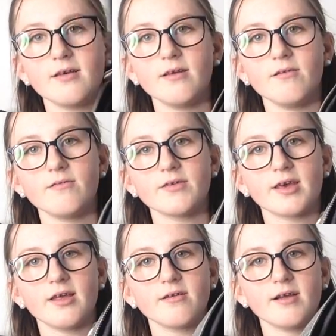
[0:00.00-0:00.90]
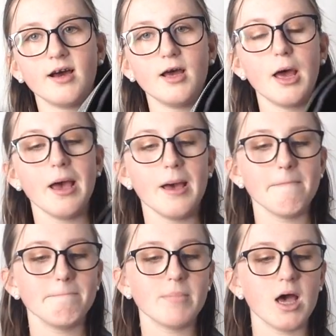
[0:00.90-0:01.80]
I don't know if you can or not,
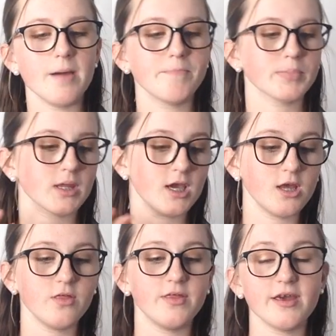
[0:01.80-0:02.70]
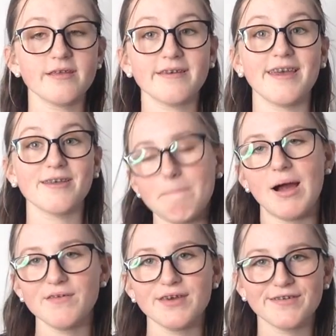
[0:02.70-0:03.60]
but this is
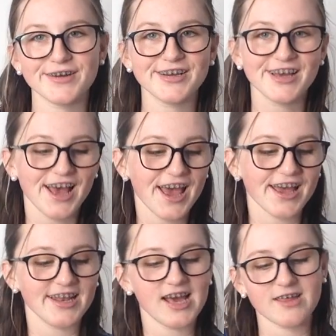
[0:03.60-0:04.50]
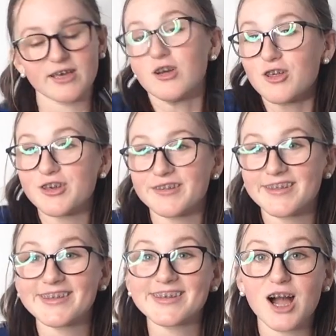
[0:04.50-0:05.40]
my favorite, and it has like cushions
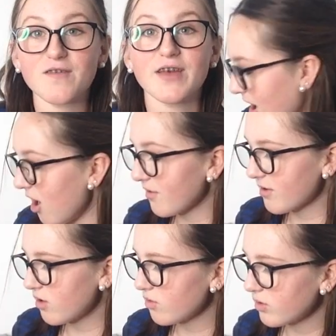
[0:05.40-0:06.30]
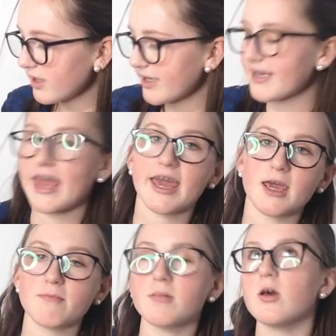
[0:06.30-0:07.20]
and stuff. It also
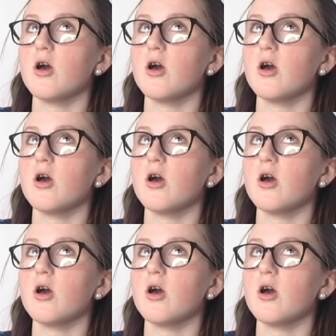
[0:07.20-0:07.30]
came